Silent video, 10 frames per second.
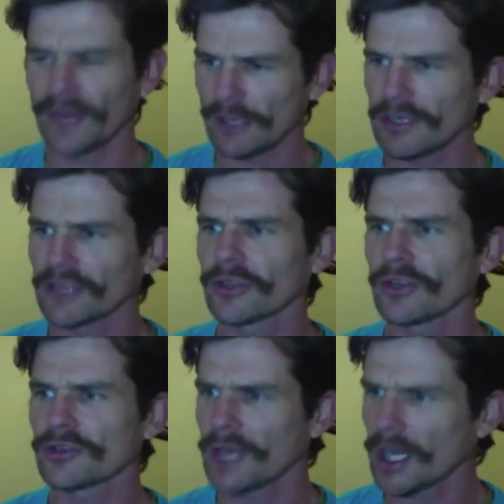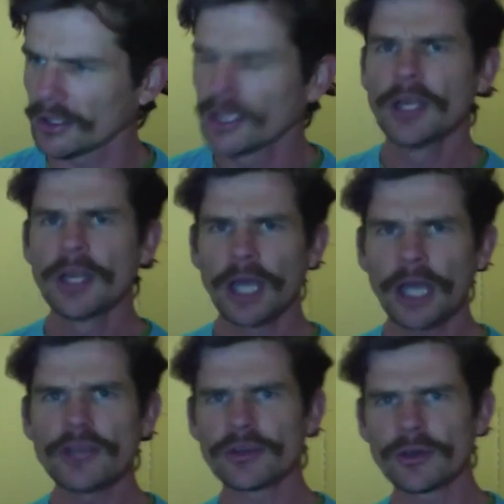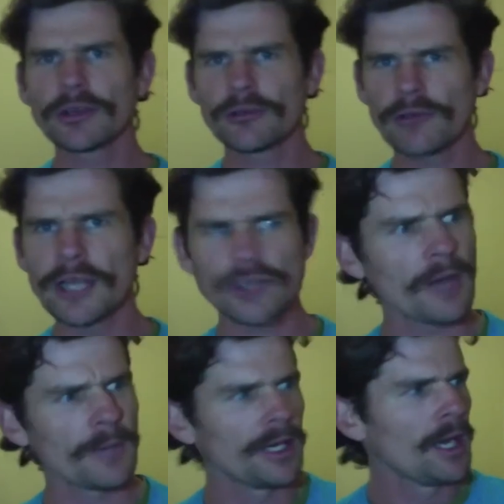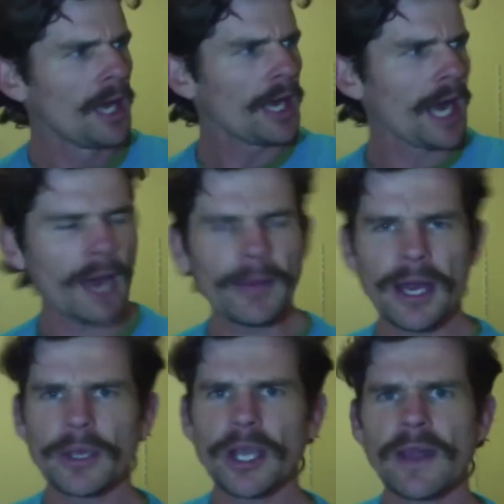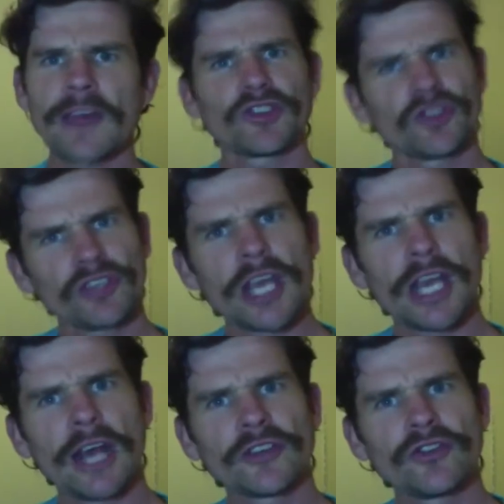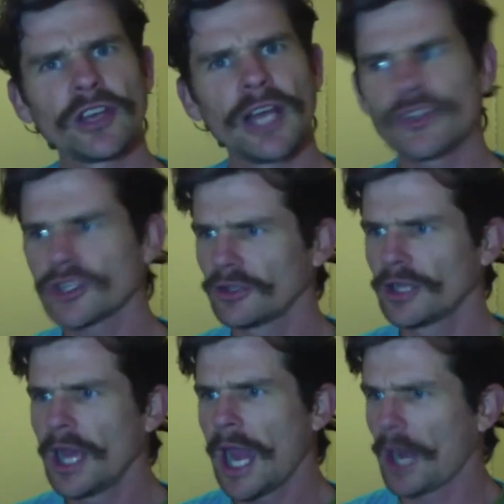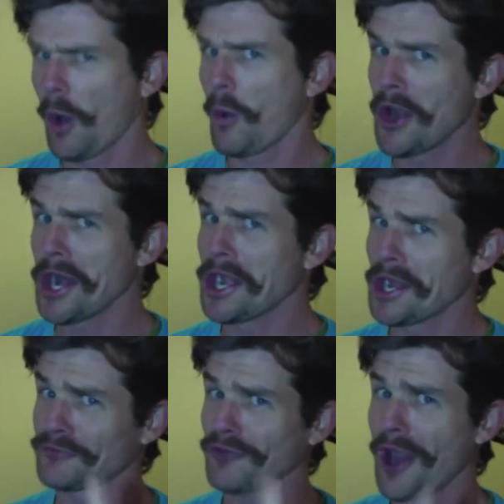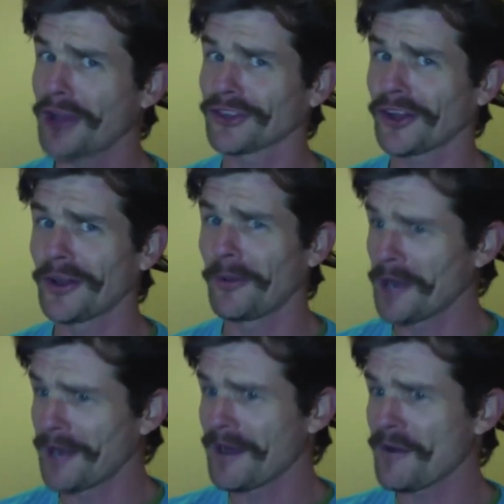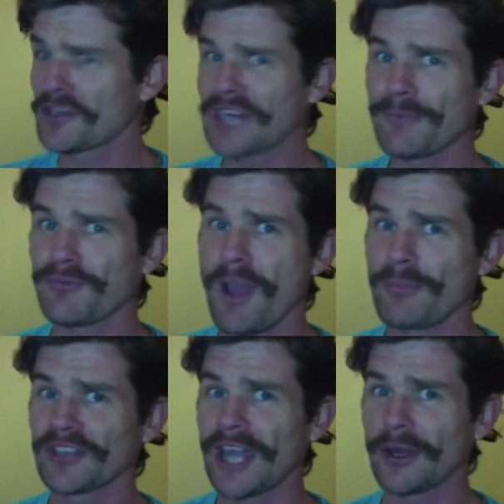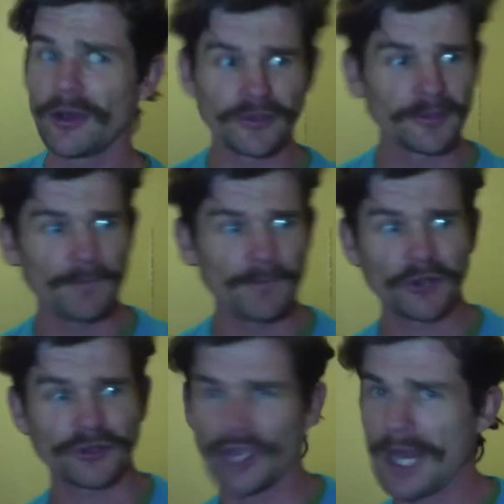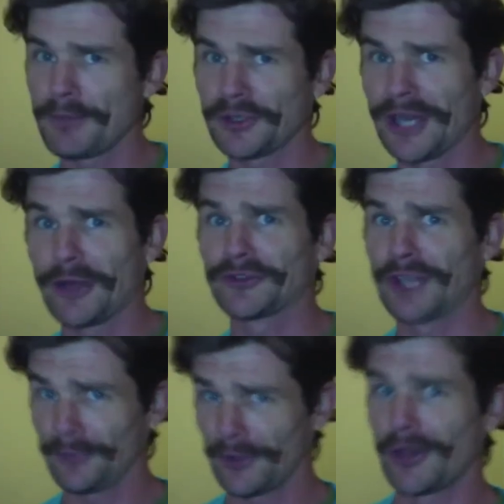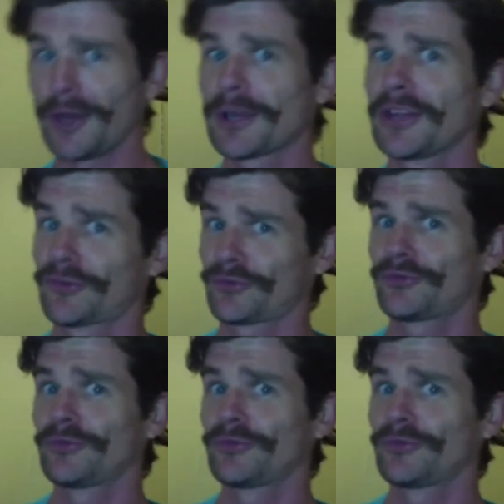that research grant, and you're doing a great job. And how about we go to that steakhouse for lunch, and I won't eat any fries though. I won't eat any deep fried potatoes, and no steamed potatoes, definitely not, because